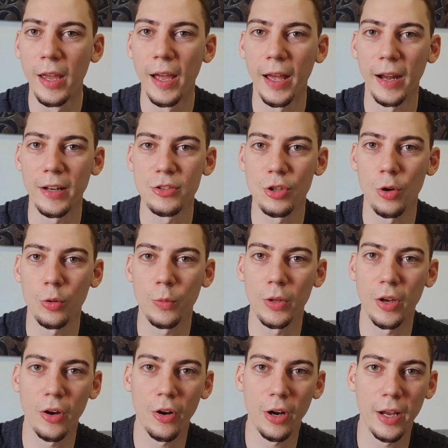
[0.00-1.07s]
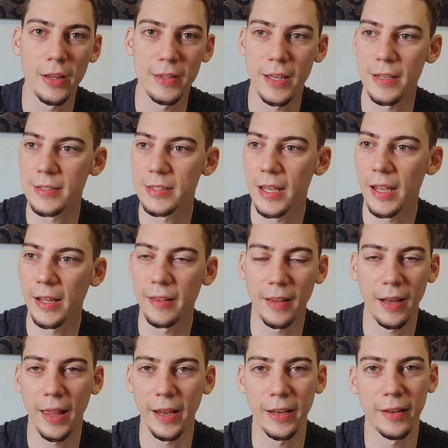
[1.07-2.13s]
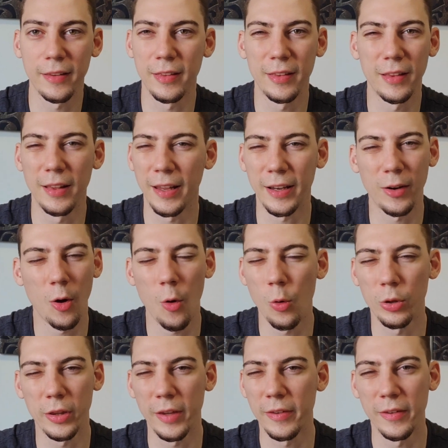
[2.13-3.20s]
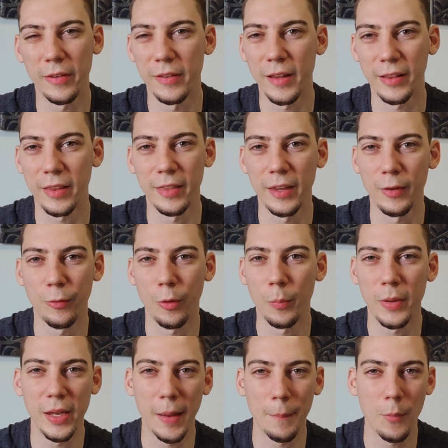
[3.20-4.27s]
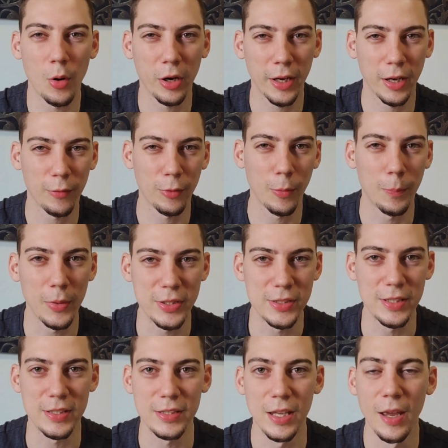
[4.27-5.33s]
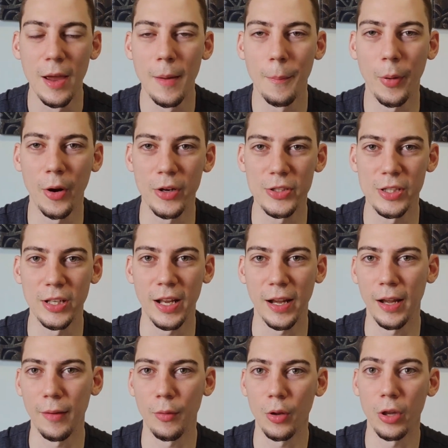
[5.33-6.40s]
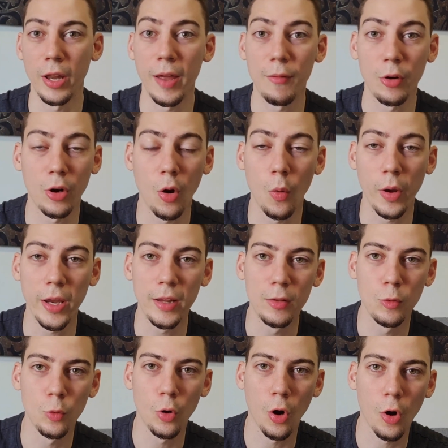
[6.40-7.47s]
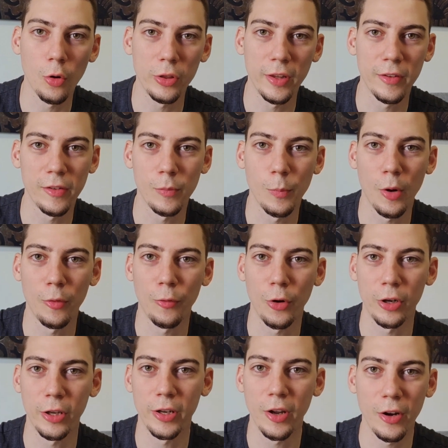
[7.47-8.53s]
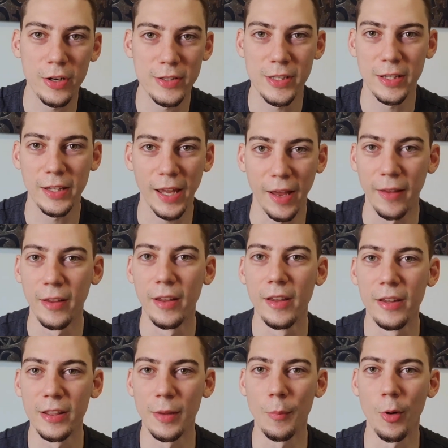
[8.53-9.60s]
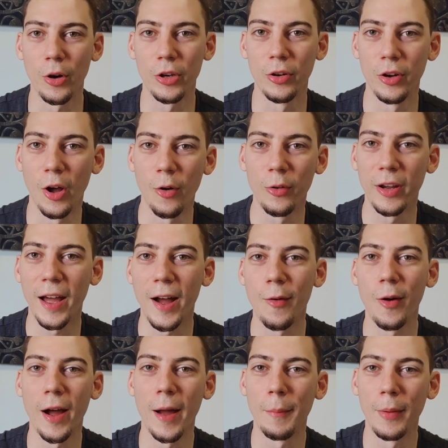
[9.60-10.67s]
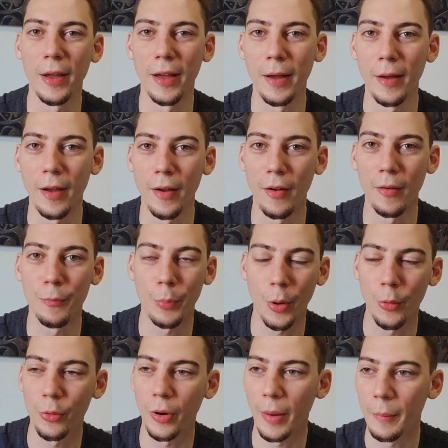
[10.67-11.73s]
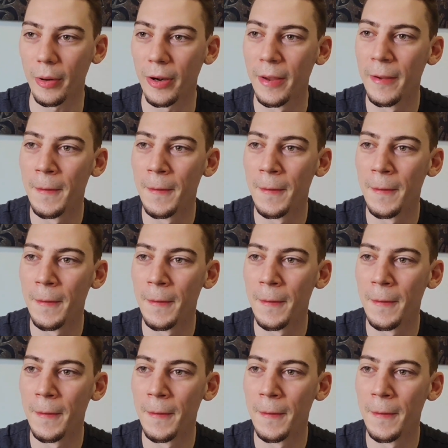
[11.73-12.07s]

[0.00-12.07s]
And I joked with her and I said, like, like code, this is not the thing for me. I'm more kind of the business person and I will never go into code. This is more for the nerds. And yeah, the more you know now, I'm a, a programmer.